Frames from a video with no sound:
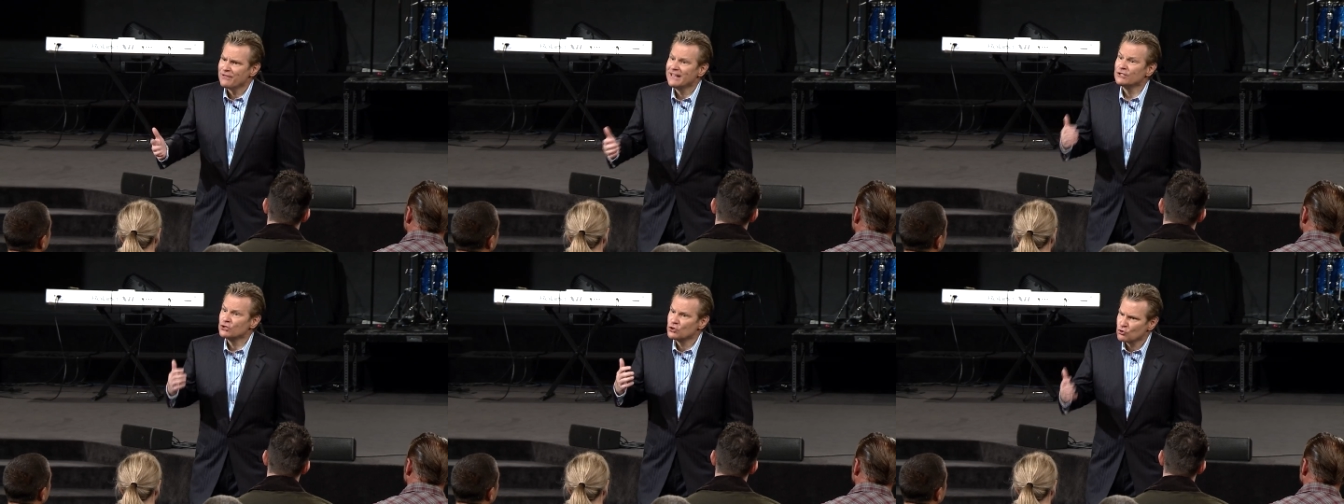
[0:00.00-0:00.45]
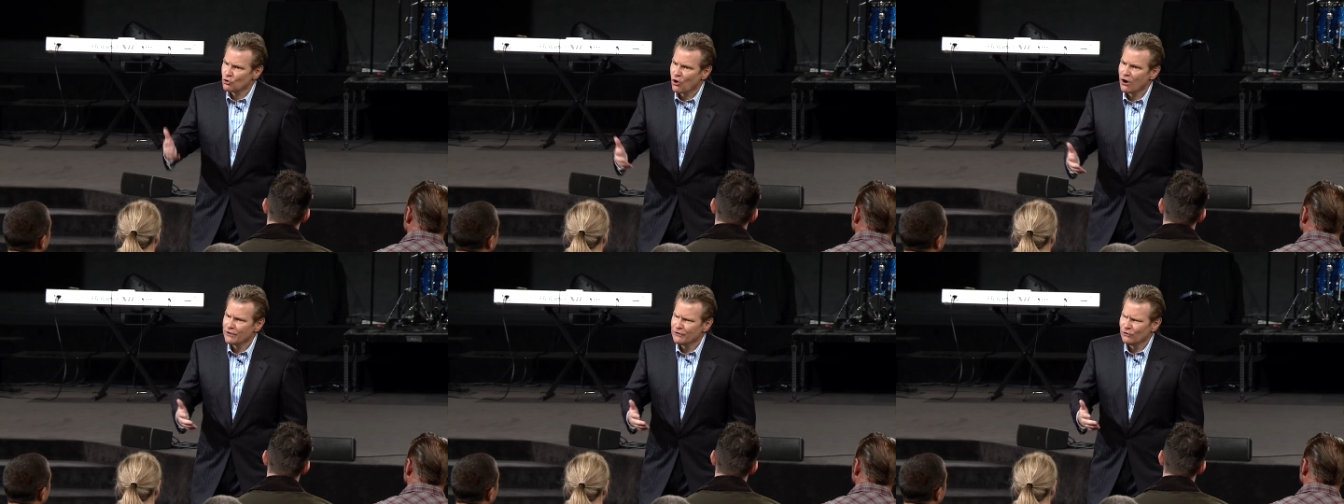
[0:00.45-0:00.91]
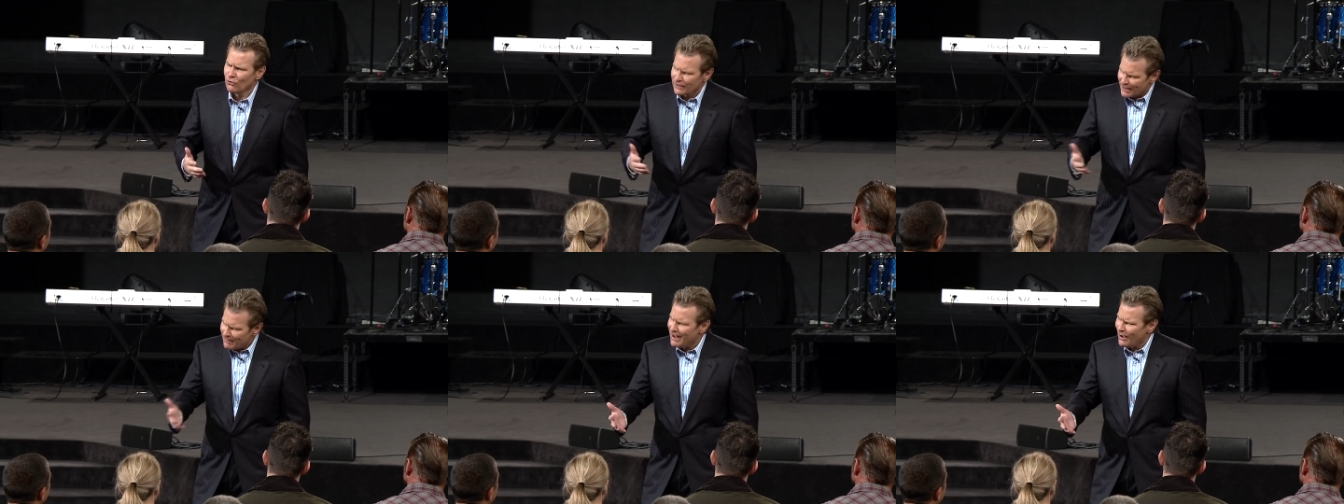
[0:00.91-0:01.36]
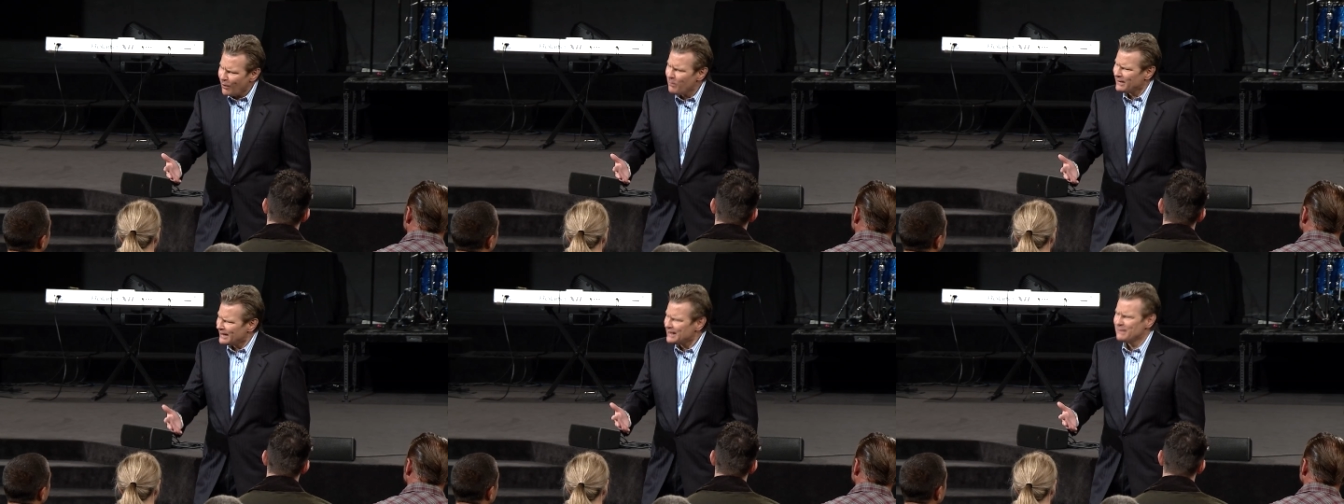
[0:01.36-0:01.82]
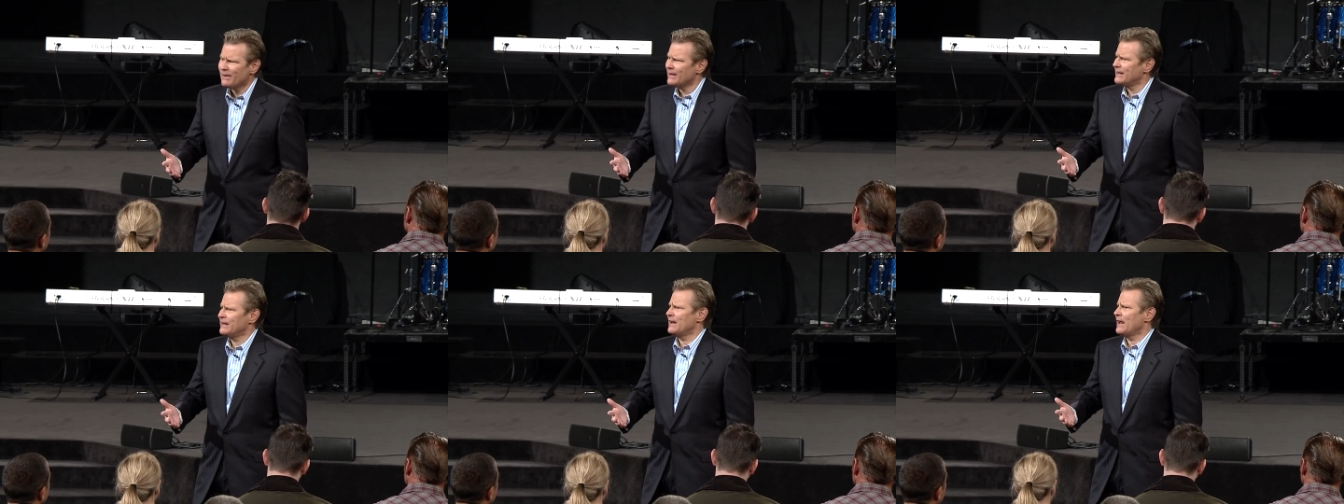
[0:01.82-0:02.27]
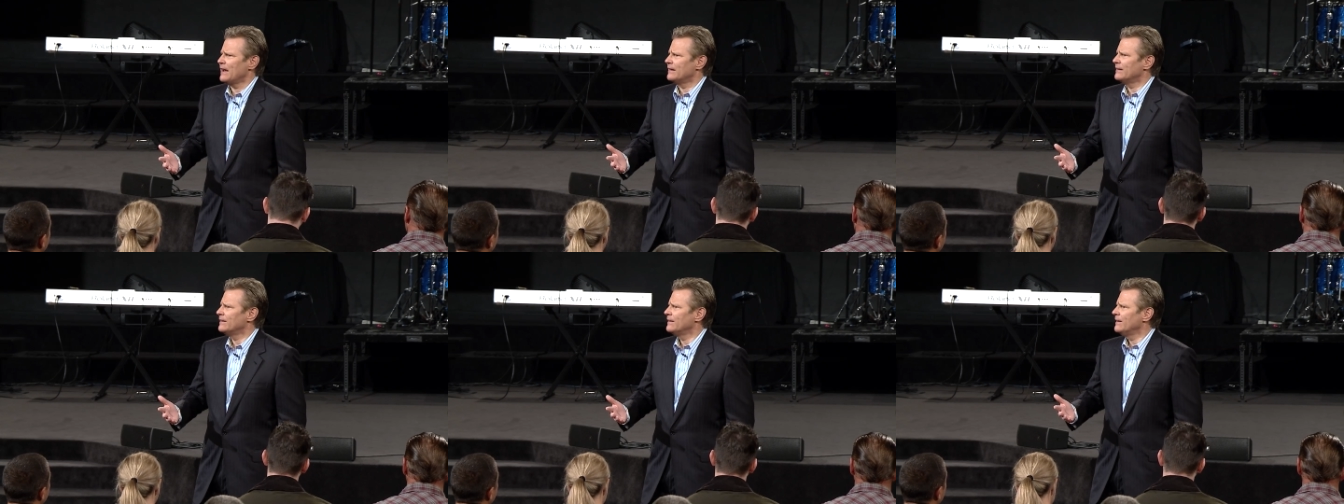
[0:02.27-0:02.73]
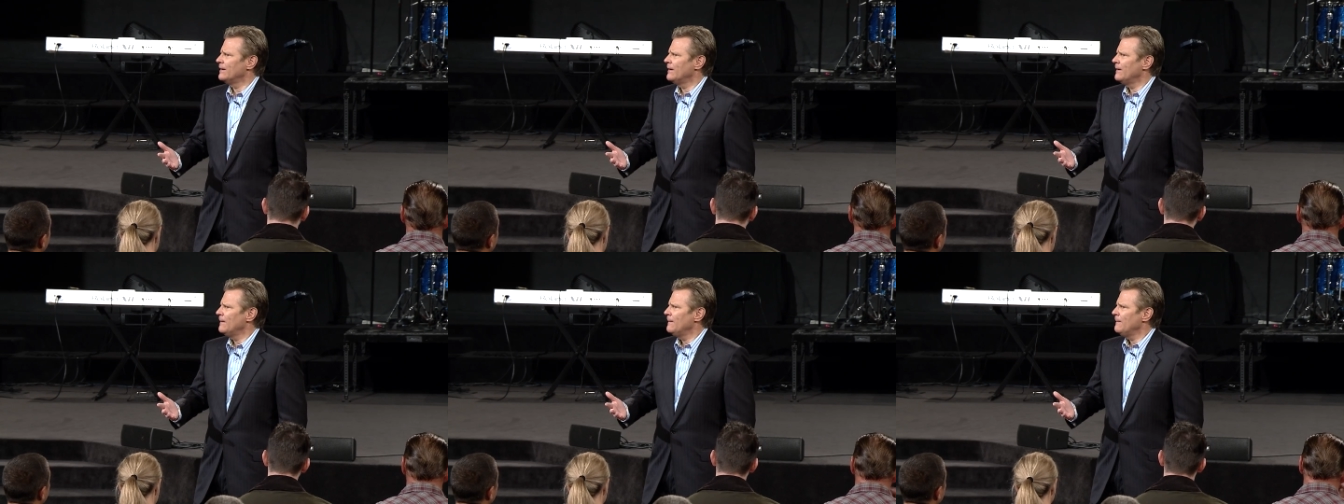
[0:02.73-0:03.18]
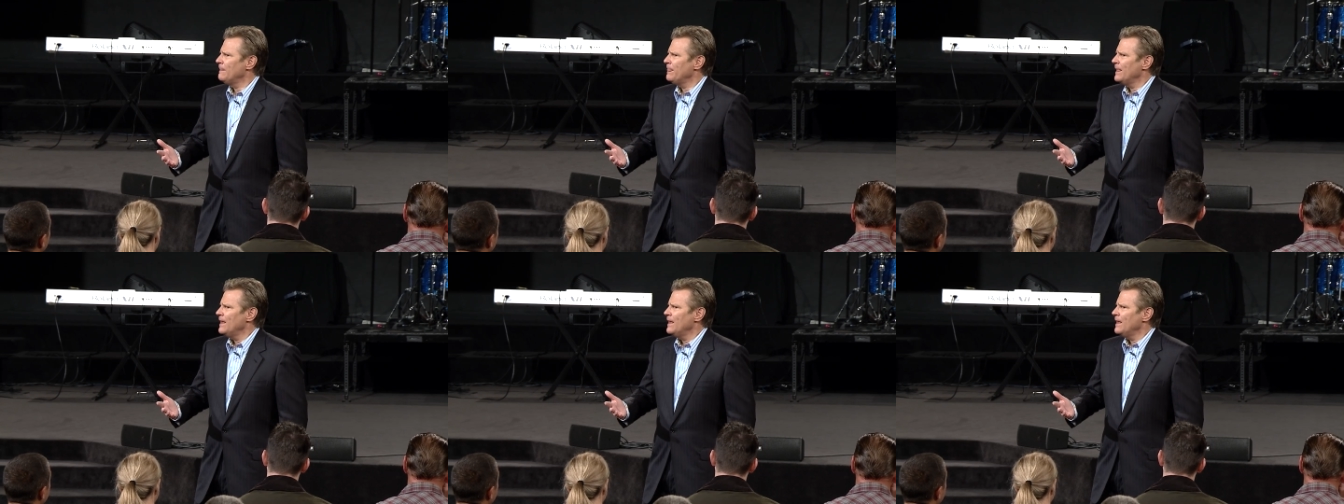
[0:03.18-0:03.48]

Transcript: Get strong in the Lord. Am I helping anybody tonight? Amen.